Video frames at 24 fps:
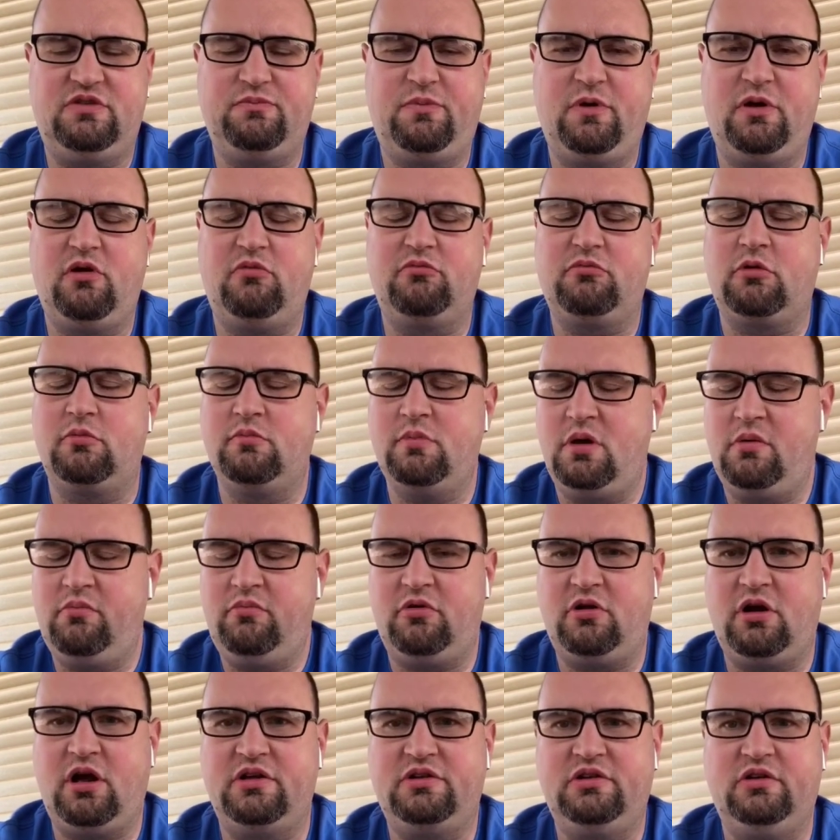but
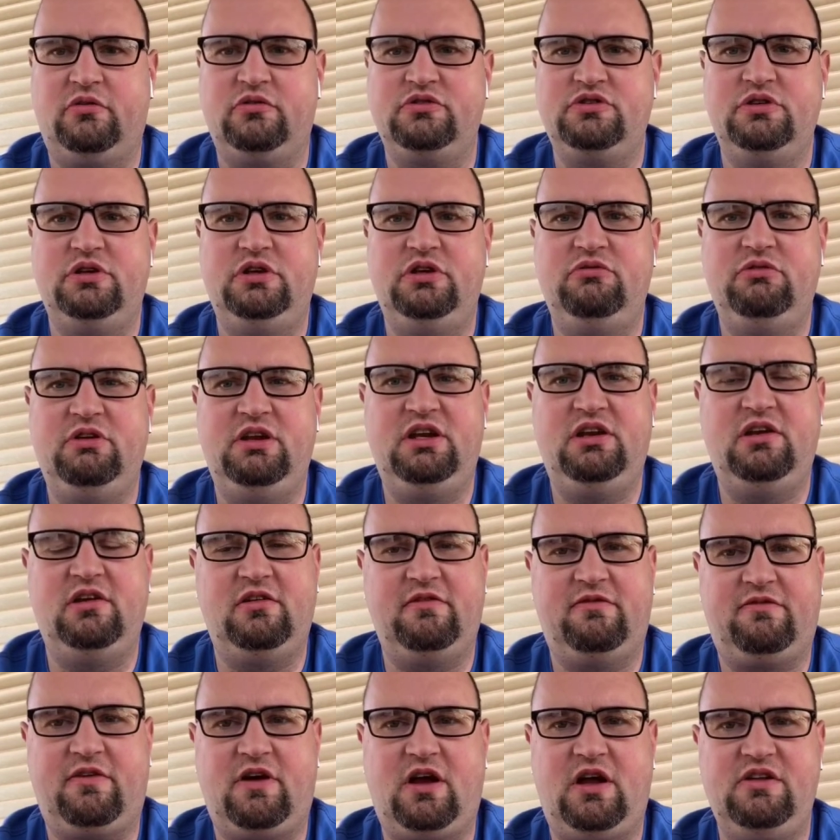remember I told you needed to
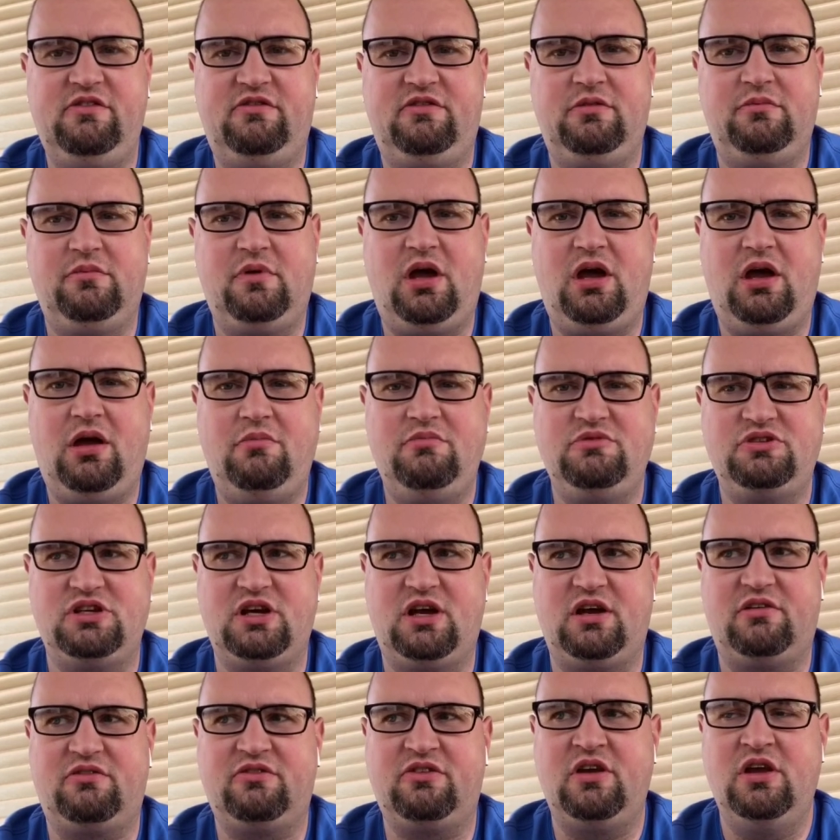find some
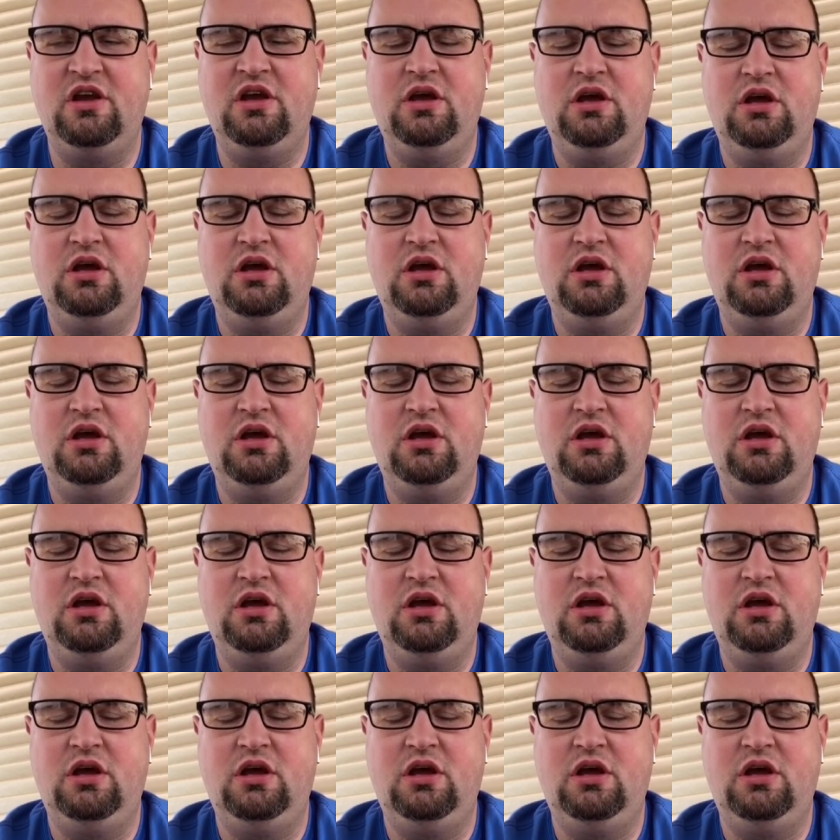objects